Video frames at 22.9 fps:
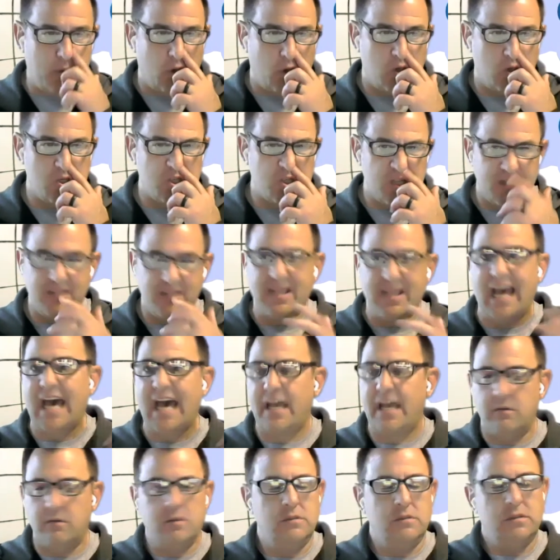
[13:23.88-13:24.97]
person
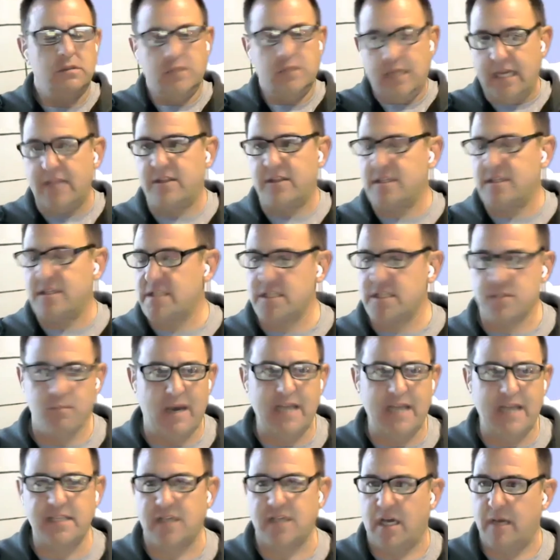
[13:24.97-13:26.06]
that, hey, this is
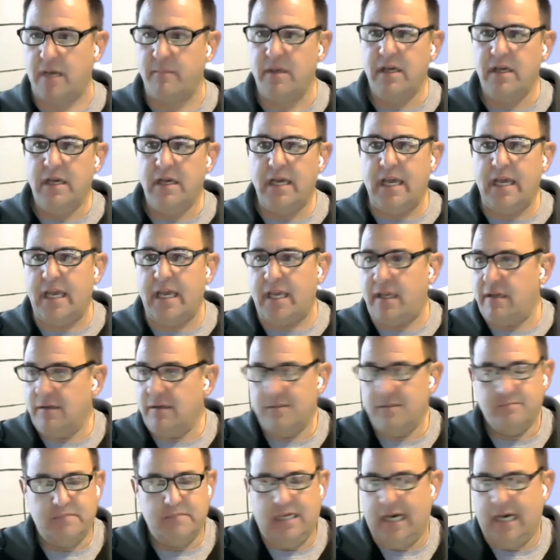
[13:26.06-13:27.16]
my time. Hey,
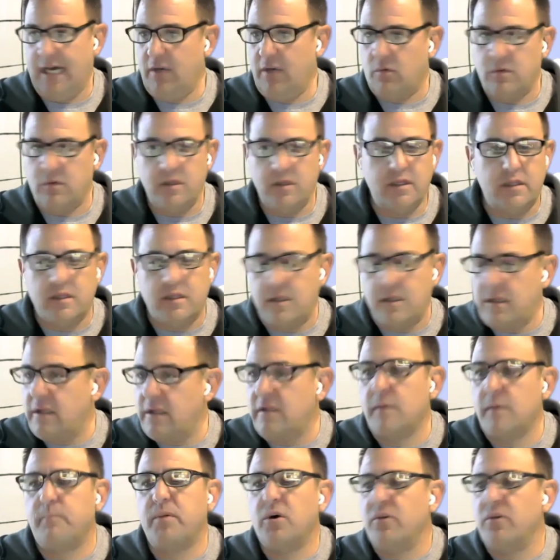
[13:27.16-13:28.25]

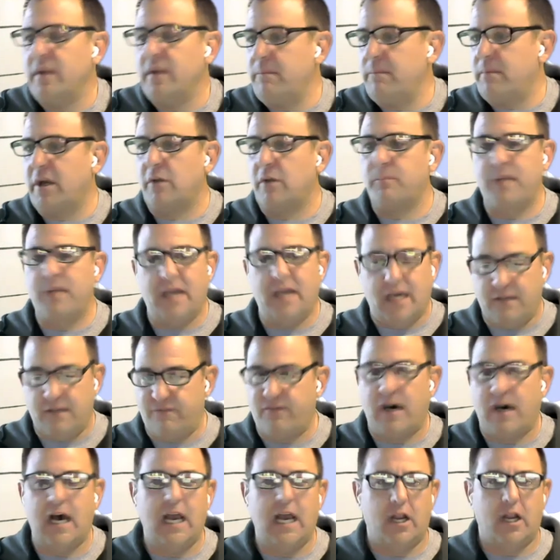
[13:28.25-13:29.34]
the building better be on
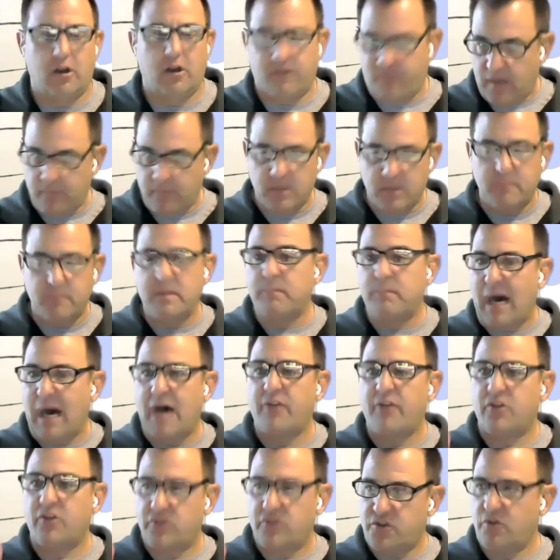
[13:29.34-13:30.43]
fire if I'm going to be
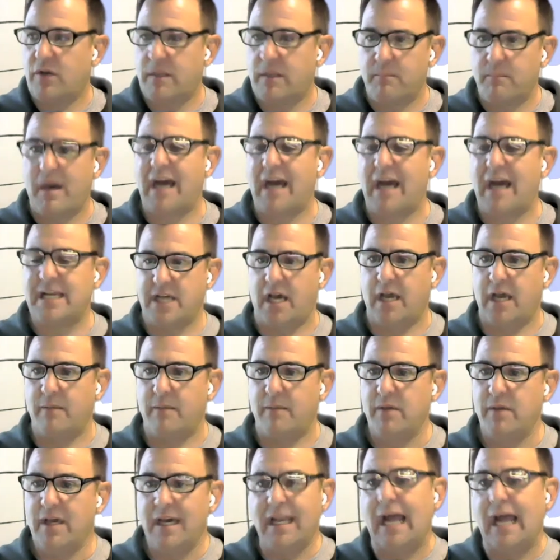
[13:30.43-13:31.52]
bothered during my time.
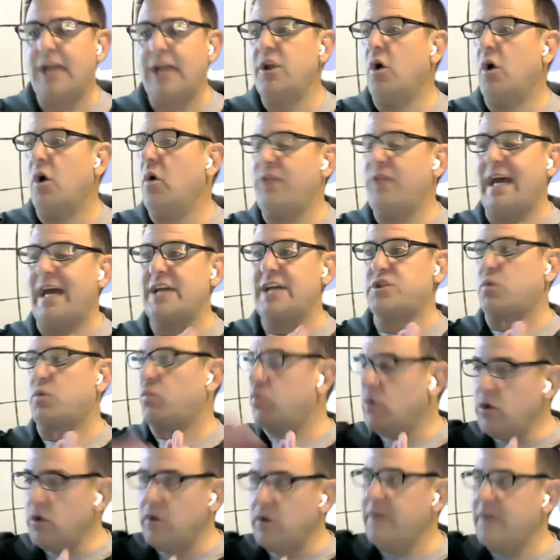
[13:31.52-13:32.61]
And I know that's
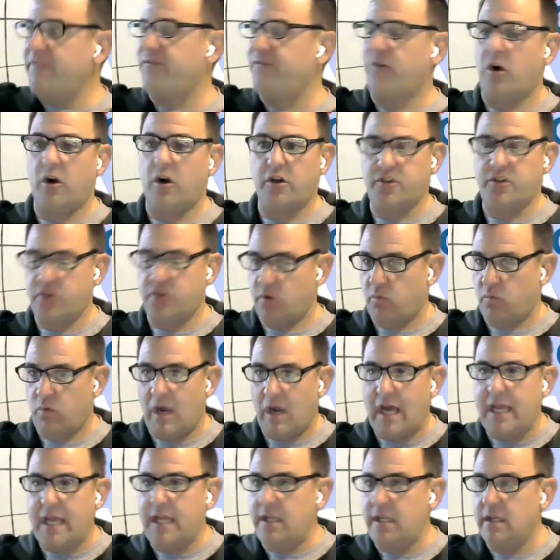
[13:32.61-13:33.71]
really far to the
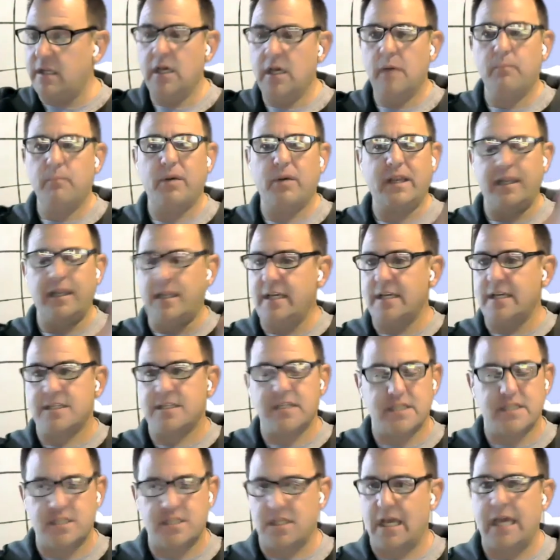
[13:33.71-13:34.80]
right, but it
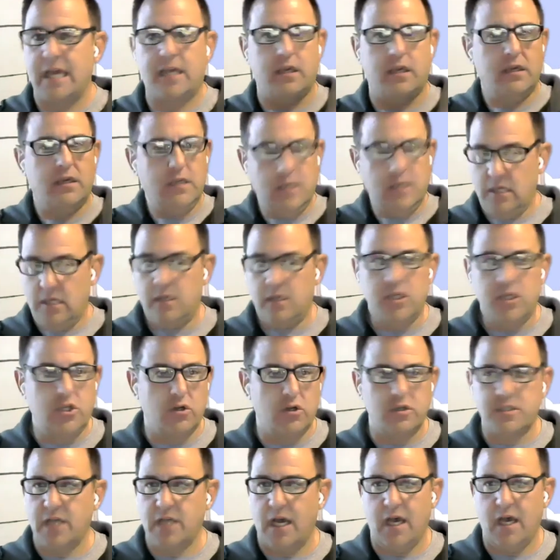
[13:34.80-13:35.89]
is. It's like
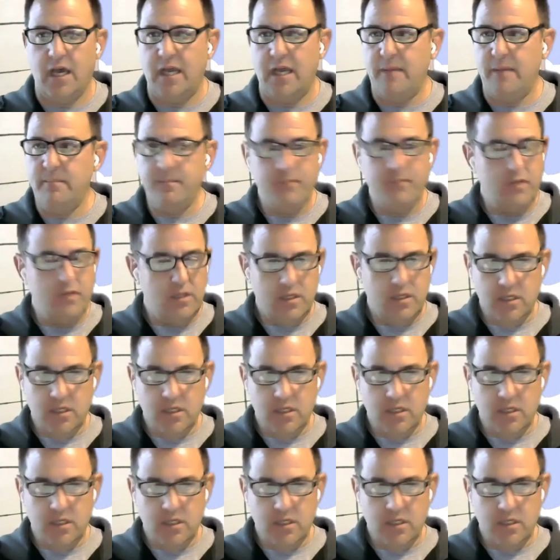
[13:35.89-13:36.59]
your time,